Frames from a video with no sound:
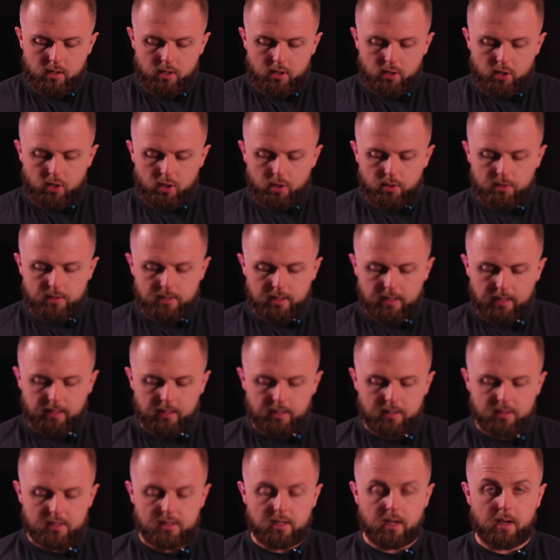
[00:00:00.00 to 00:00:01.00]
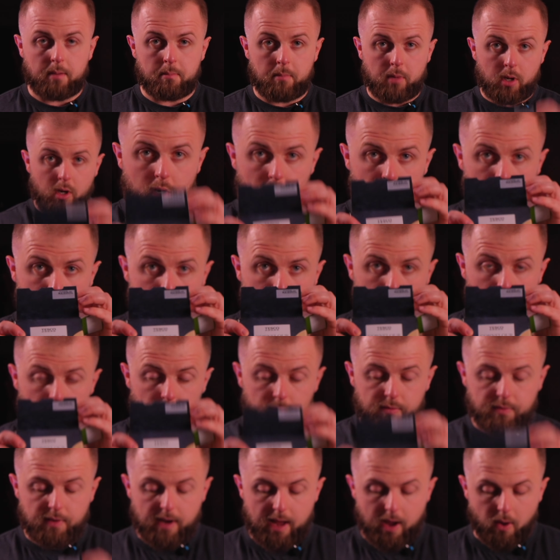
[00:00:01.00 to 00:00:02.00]
using some corn
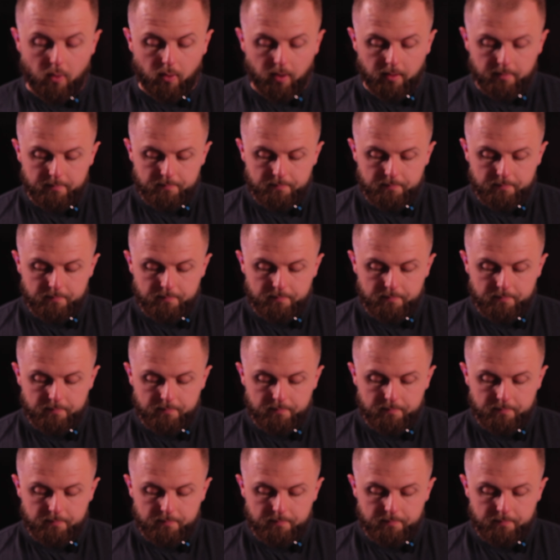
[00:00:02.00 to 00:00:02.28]
flour.